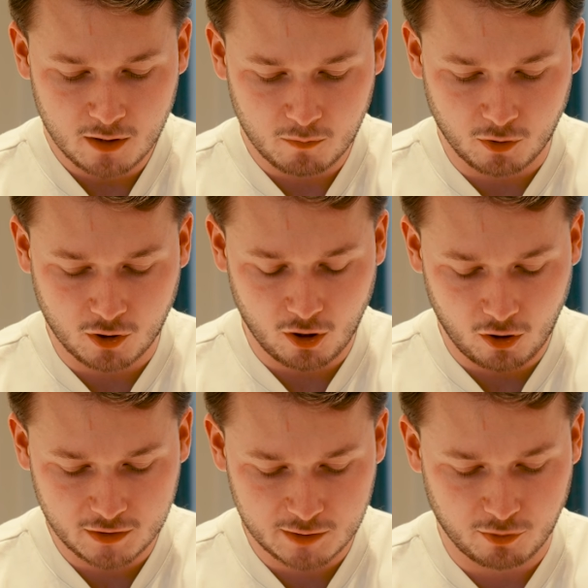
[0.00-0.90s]
We'll
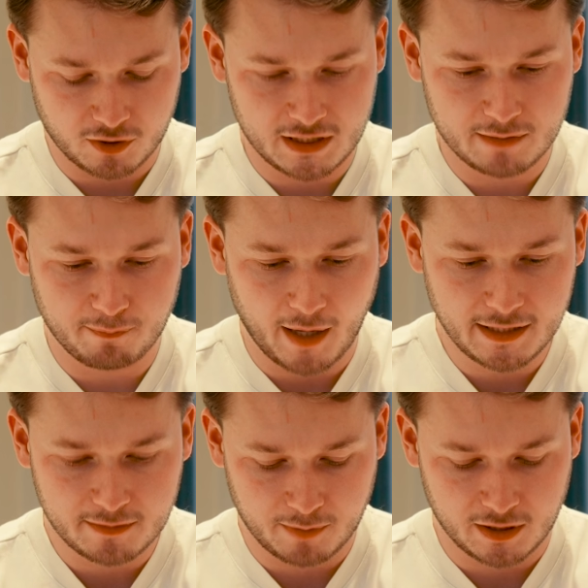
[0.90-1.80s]
call this proxies
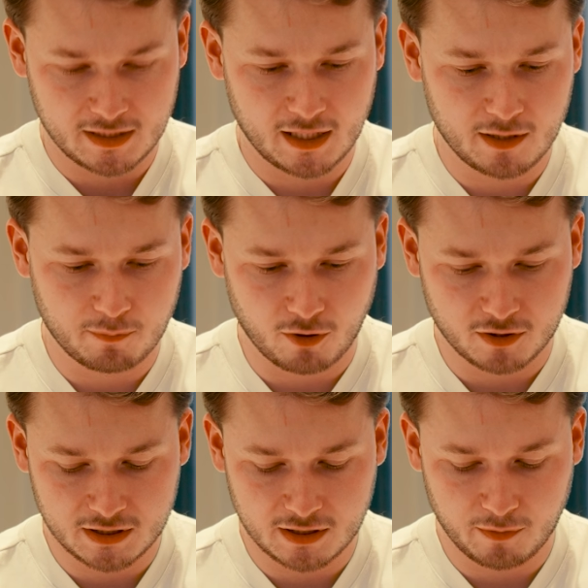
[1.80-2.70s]
byte because that is the
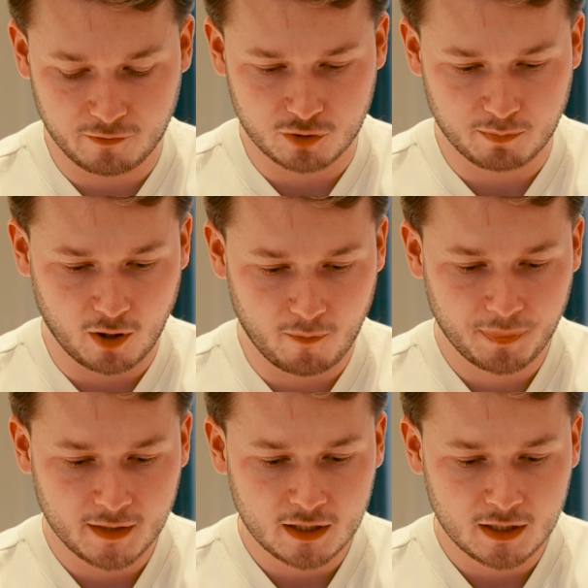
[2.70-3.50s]
proxies that we've just bought.